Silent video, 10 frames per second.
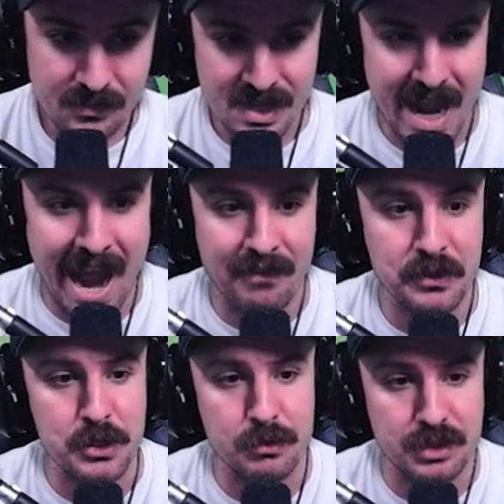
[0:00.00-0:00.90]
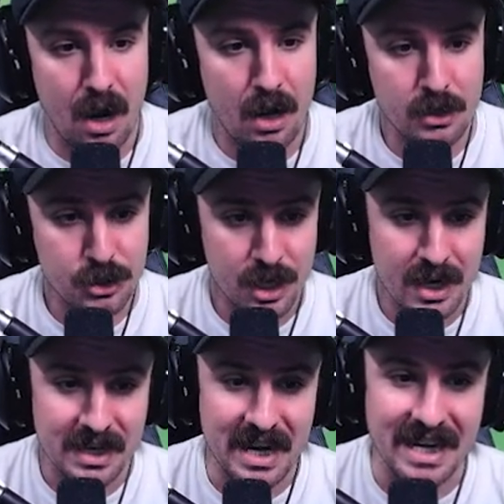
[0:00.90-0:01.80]
After you dodge,
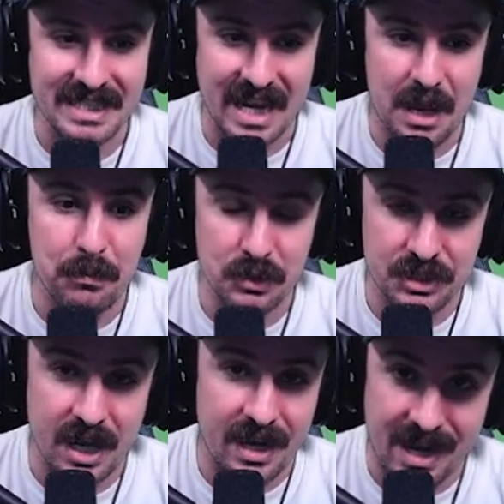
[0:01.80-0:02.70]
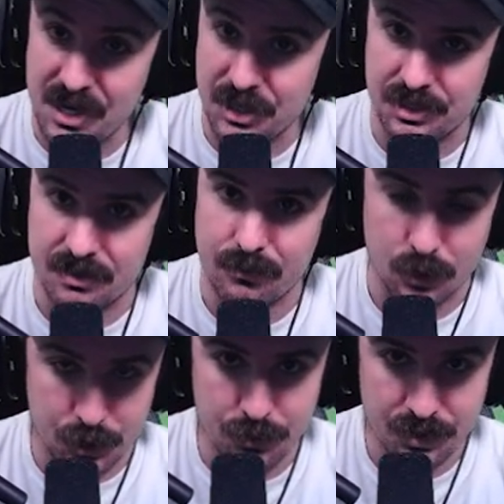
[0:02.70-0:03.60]
gain 10% haste for
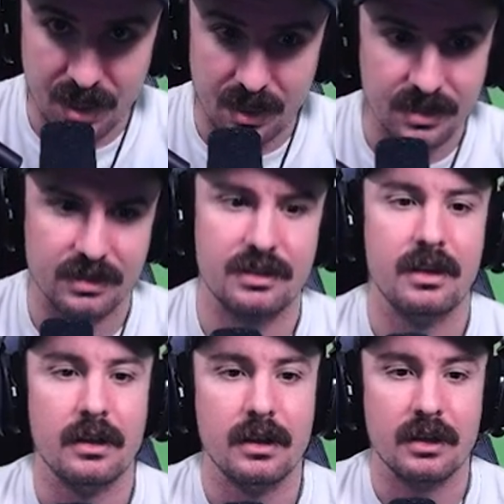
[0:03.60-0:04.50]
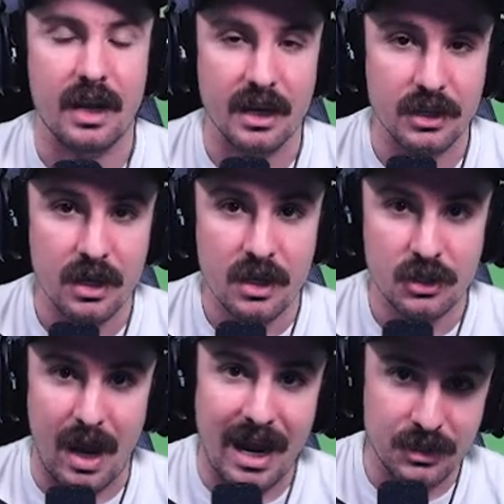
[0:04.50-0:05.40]
2 seconds. Okay,
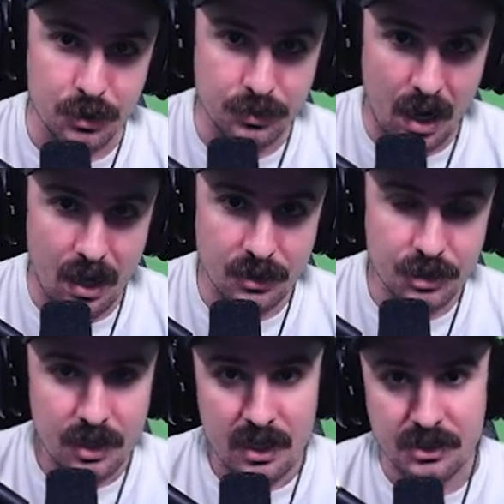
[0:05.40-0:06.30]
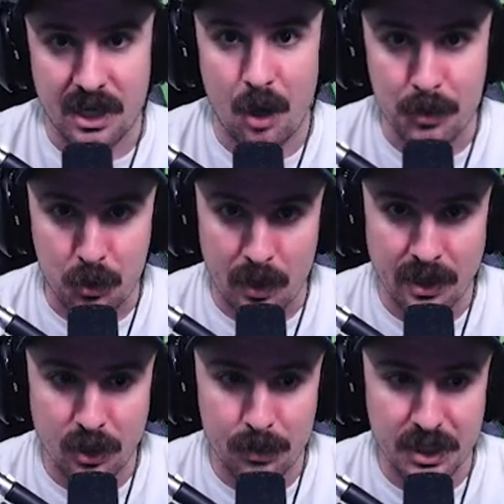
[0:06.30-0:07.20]
so as you dodge, it's going to help you create a
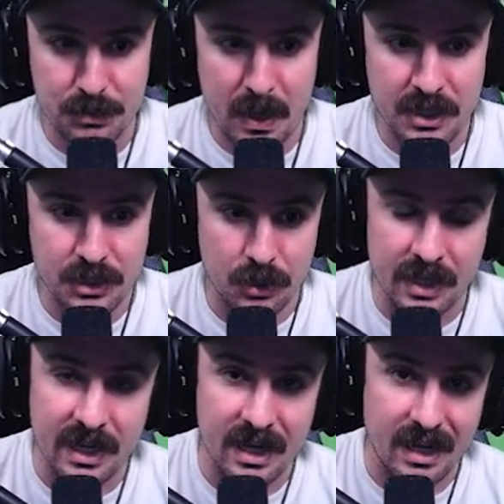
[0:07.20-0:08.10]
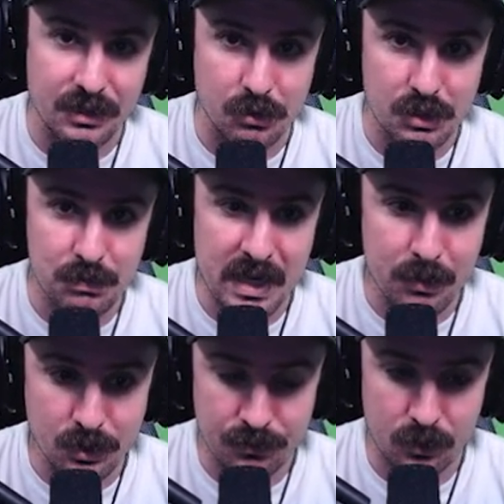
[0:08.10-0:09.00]
little bit of space. You're going to get a nice little speed
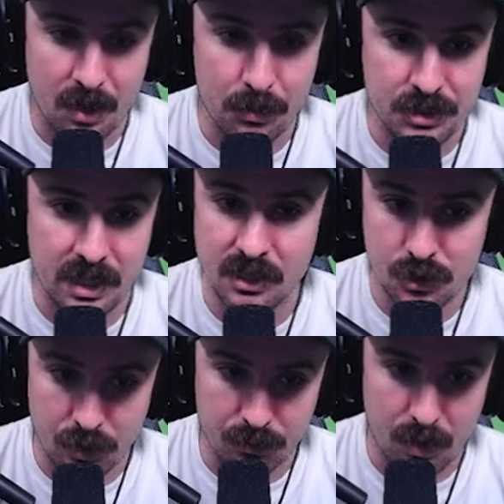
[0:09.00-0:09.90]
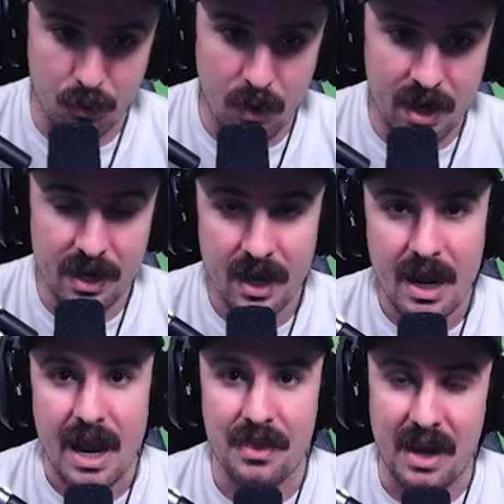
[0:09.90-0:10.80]
boost for a couple seconds. You can run away.
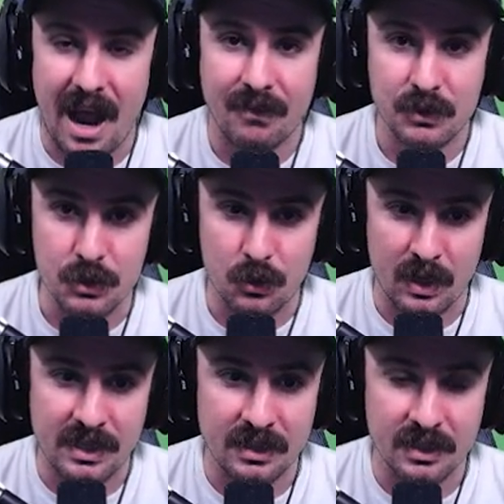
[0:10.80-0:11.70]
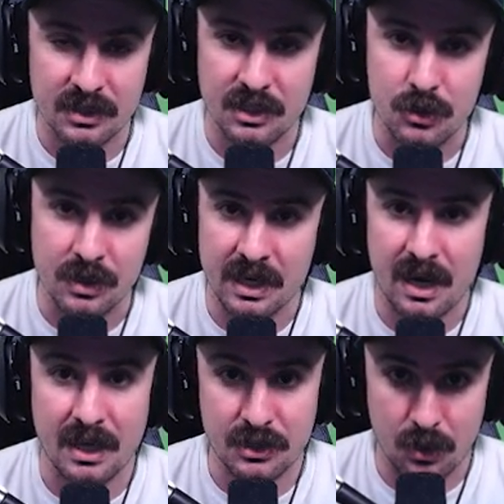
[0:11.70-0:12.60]
And then after you create that distance, you can get a
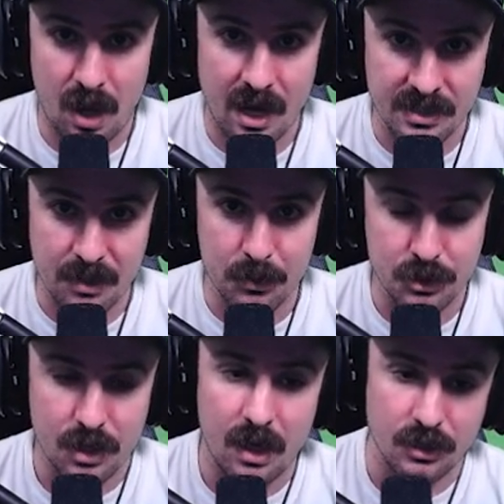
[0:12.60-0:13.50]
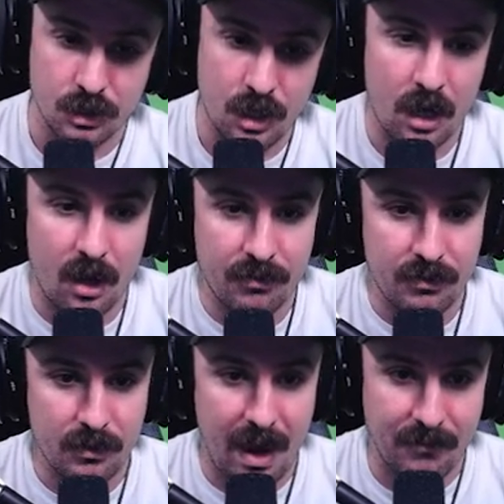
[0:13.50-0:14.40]
nice little high damage shot off
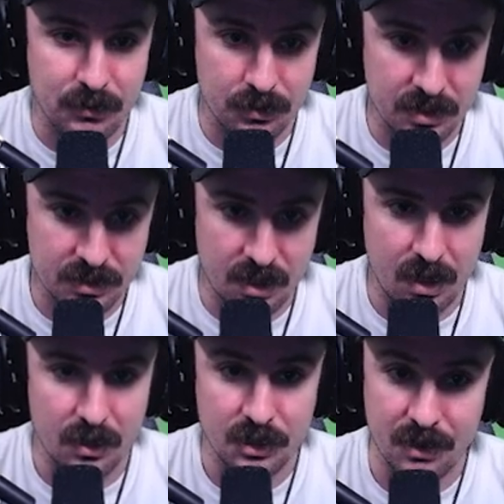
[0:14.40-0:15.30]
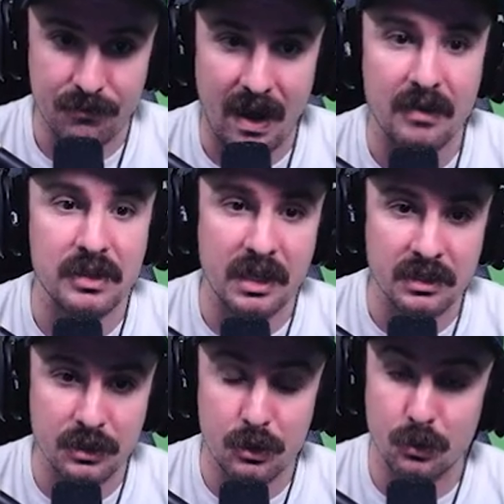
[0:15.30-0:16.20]
after this, because you have 5 seconds
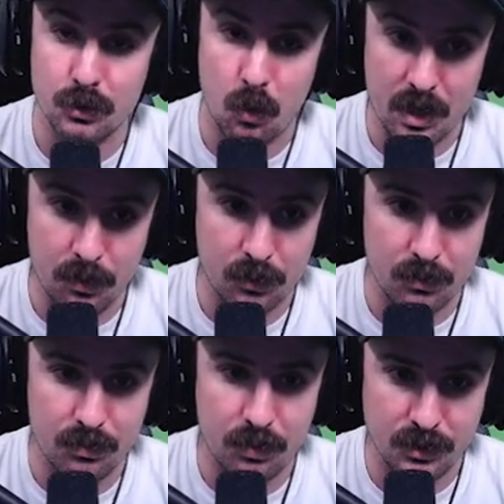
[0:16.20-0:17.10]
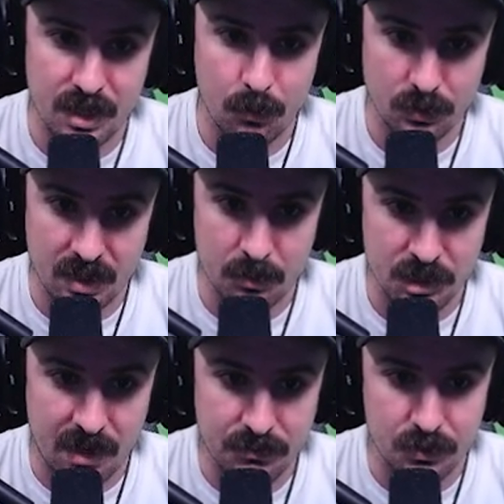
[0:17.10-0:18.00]
to deal 20% more damage
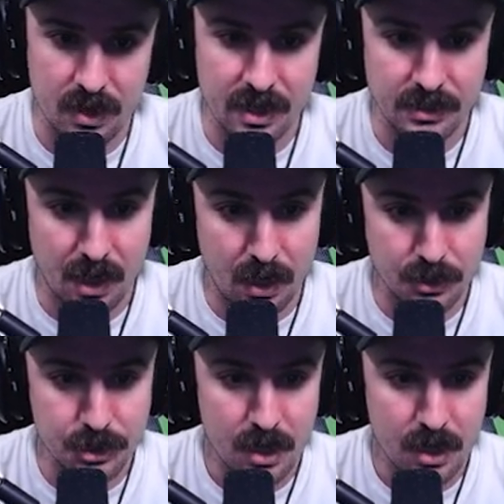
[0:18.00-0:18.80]
after a dodge.